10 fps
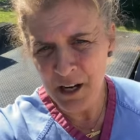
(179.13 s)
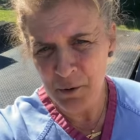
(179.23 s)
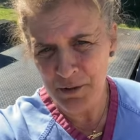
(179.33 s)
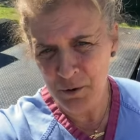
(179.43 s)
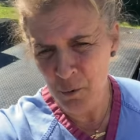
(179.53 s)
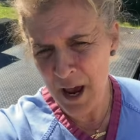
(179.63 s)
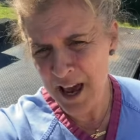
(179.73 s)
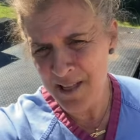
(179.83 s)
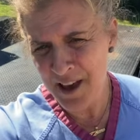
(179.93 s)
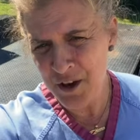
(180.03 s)
with the
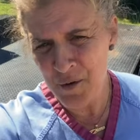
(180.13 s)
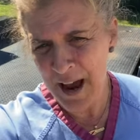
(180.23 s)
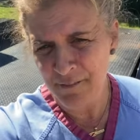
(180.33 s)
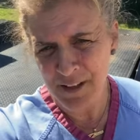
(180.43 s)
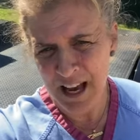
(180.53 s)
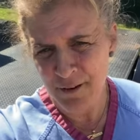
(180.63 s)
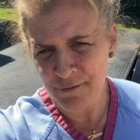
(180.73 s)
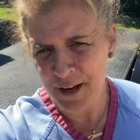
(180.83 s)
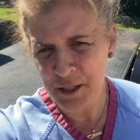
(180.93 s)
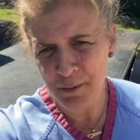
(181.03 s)
way that you have to have a
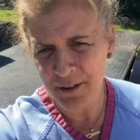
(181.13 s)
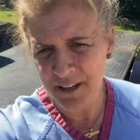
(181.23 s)
Facebook